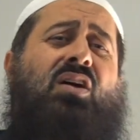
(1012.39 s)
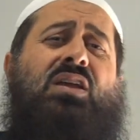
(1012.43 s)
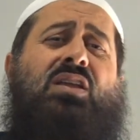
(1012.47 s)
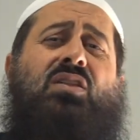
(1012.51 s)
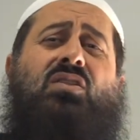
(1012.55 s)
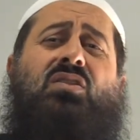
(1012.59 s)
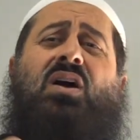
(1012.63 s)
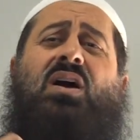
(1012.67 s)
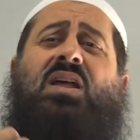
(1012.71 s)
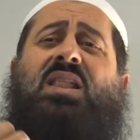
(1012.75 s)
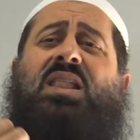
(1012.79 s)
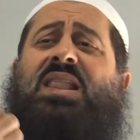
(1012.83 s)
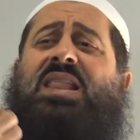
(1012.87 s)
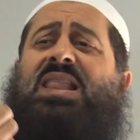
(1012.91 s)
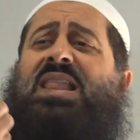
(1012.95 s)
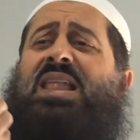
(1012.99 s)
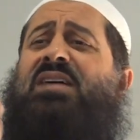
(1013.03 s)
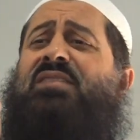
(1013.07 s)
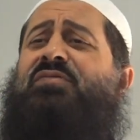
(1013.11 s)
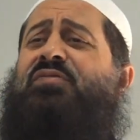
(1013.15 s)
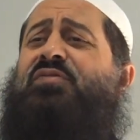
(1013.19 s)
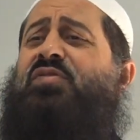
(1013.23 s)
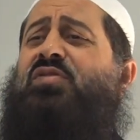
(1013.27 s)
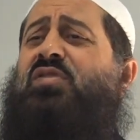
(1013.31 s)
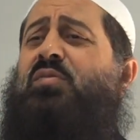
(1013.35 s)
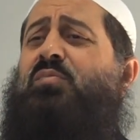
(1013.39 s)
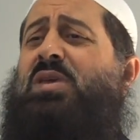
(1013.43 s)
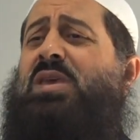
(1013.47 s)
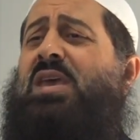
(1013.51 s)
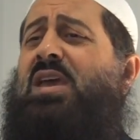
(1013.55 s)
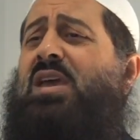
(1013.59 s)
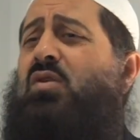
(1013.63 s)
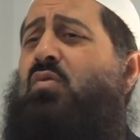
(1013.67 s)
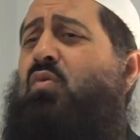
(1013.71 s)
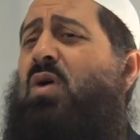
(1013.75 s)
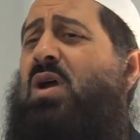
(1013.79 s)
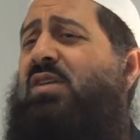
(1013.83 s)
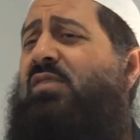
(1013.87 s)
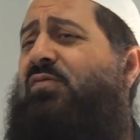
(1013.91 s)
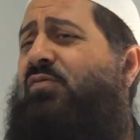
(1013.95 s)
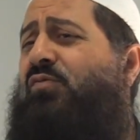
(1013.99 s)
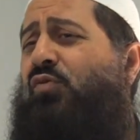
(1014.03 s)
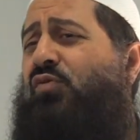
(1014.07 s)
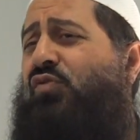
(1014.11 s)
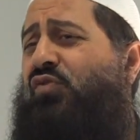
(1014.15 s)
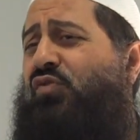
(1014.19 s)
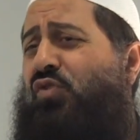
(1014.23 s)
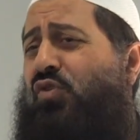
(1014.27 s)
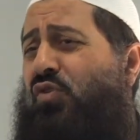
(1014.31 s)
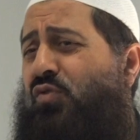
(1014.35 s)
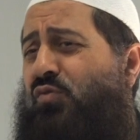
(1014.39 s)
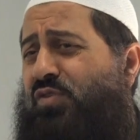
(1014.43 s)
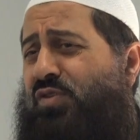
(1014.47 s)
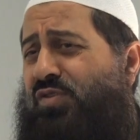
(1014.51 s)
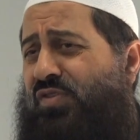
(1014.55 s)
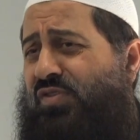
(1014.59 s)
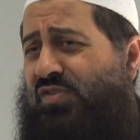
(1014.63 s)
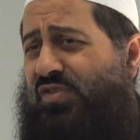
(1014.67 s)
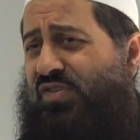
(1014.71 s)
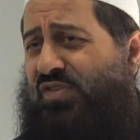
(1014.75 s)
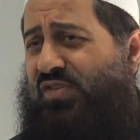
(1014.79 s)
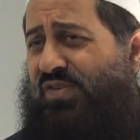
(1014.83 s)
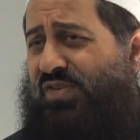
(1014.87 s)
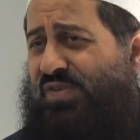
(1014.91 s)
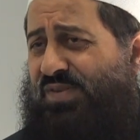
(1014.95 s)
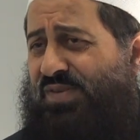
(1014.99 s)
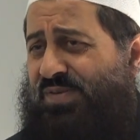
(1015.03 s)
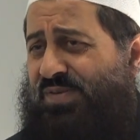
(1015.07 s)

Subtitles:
I not love to be a grateful servant?